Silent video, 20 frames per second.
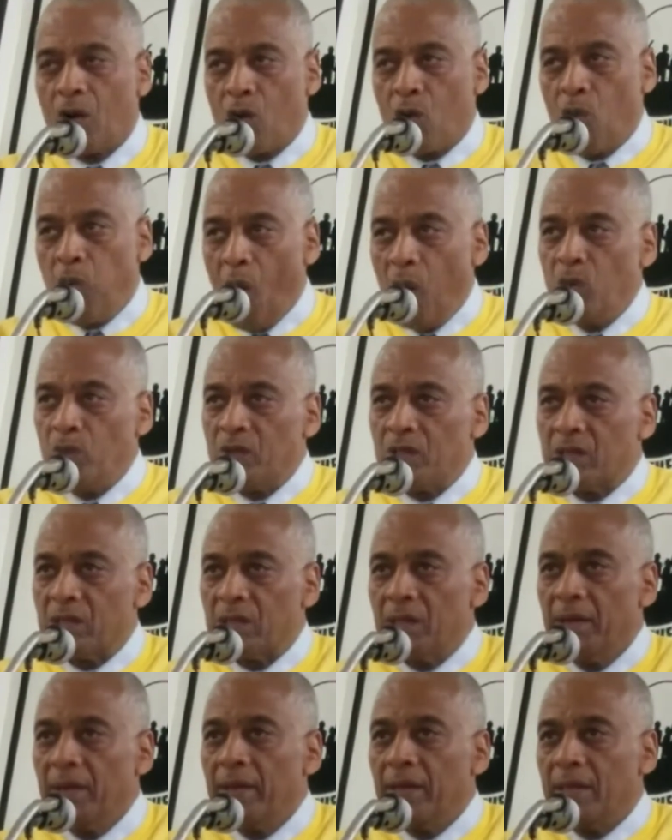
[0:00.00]

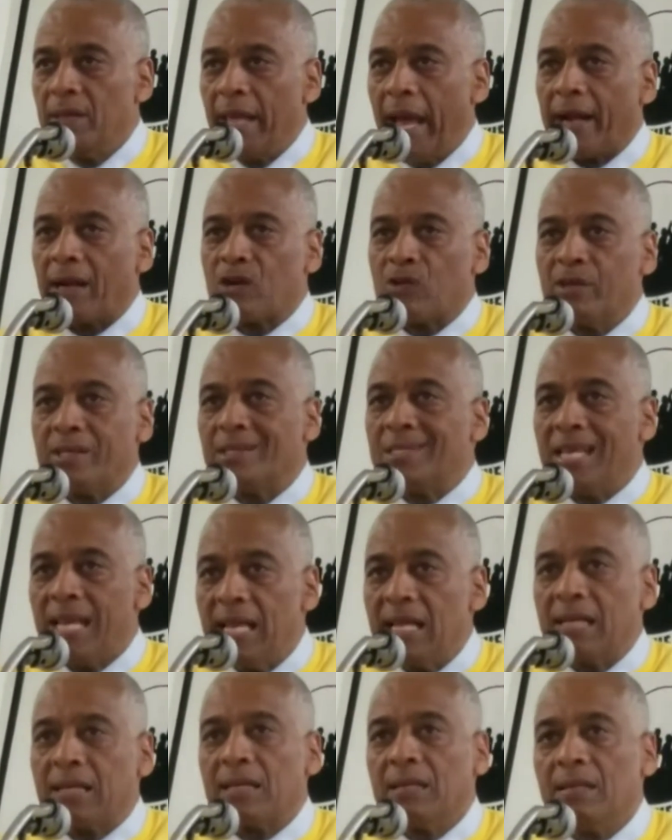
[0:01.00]
quotes that
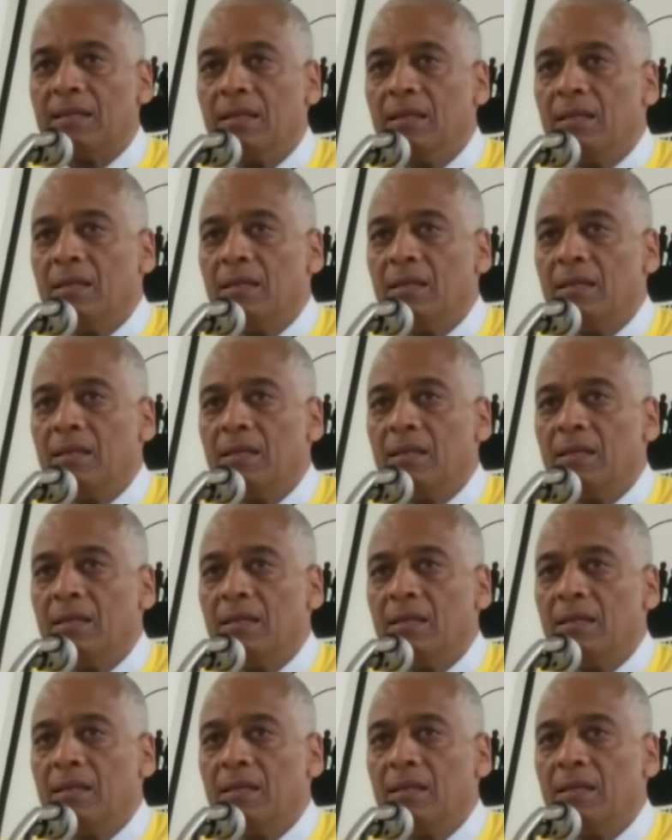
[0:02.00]
critique